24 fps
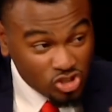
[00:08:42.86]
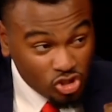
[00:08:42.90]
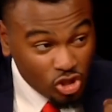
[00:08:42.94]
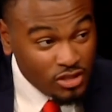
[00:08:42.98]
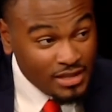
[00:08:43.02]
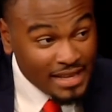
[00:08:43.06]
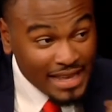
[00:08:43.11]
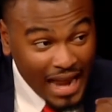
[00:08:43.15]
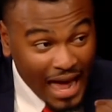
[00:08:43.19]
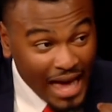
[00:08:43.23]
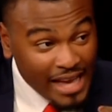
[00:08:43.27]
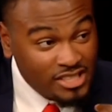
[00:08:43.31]

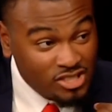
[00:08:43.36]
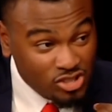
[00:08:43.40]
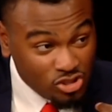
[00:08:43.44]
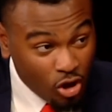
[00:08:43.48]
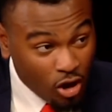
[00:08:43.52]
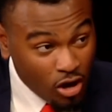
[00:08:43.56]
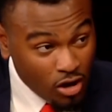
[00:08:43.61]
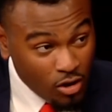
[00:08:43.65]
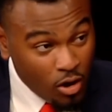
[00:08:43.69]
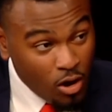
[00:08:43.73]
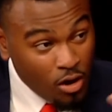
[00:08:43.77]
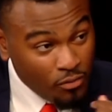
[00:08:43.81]
st- you, did I
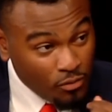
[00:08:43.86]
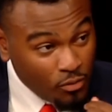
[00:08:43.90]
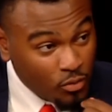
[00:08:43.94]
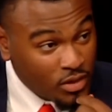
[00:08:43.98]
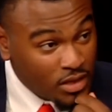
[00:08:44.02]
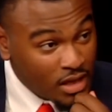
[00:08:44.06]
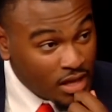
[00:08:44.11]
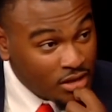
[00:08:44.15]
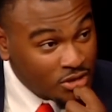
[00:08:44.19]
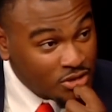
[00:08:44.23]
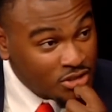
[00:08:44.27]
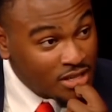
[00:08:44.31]
start off
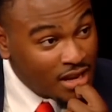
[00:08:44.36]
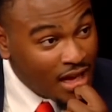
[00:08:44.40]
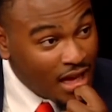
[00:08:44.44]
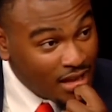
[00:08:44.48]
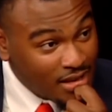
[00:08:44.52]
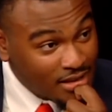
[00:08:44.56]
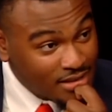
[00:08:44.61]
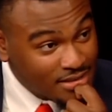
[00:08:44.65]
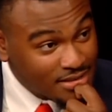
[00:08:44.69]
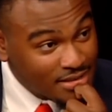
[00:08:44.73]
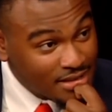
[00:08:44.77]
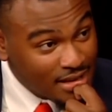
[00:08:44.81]
with
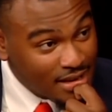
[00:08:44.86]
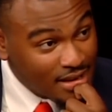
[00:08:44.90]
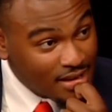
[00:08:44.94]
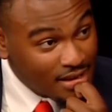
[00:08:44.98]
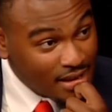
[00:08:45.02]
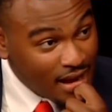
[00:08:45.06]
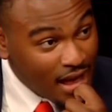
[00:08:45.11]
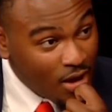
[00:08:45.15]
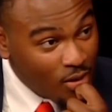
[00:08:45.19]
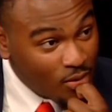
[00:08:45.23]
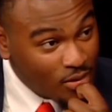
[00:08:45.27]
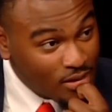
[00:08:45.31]
$100 an, an